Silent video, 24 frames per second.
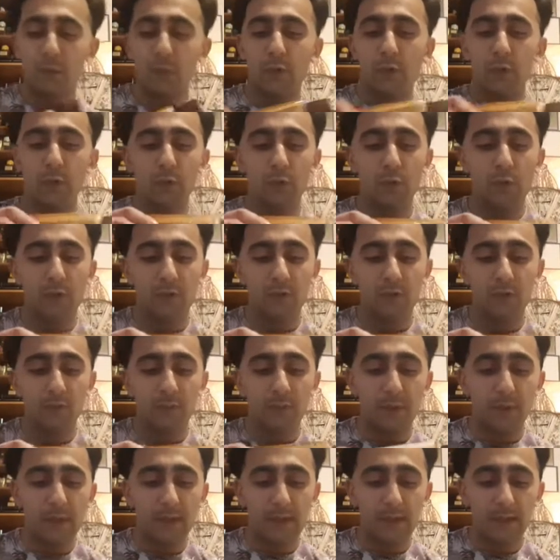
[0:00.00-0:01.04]
who was it
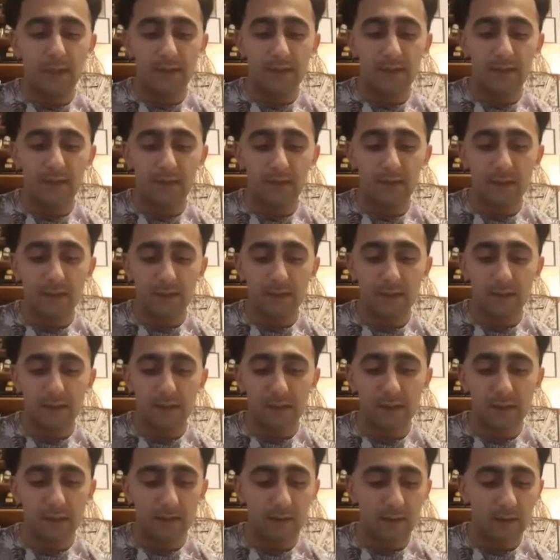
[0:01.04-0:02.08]
by
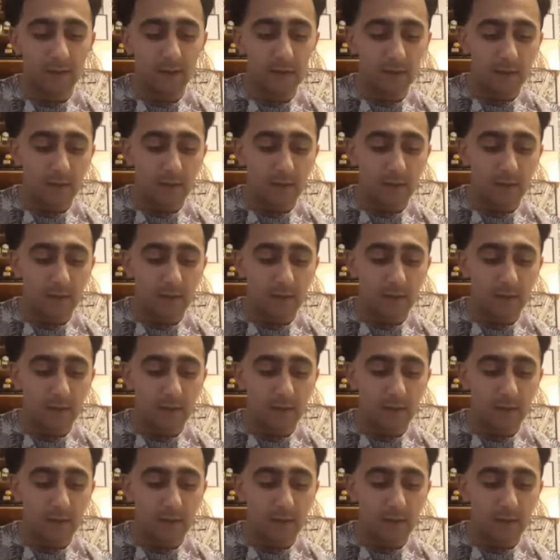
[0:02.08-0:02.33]
again,